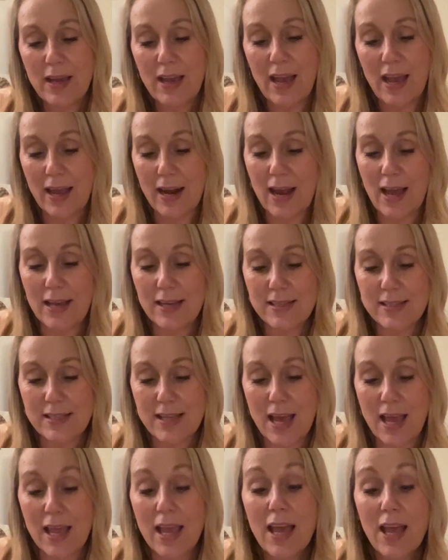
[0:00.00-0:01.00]
And I
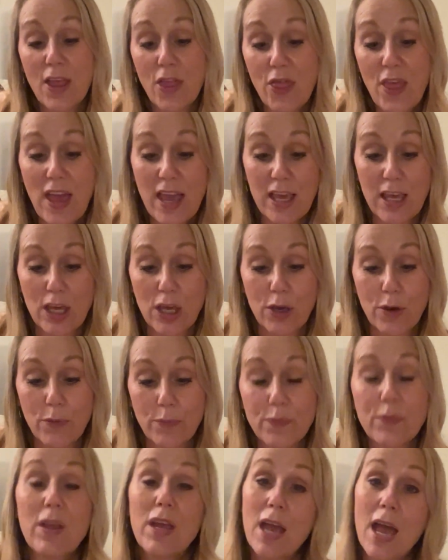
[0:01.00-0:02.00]
say, "Thank you,
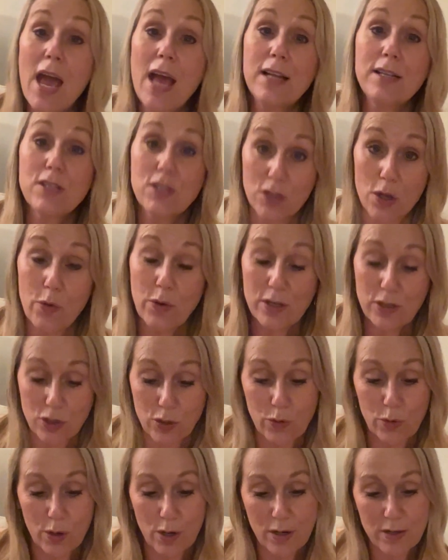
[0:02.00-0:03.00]
and so is
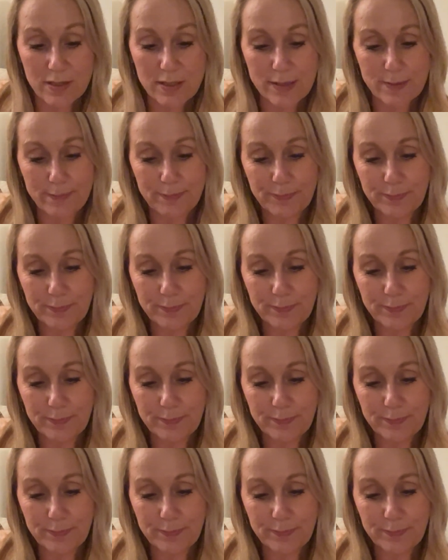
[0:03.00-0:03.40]
yours."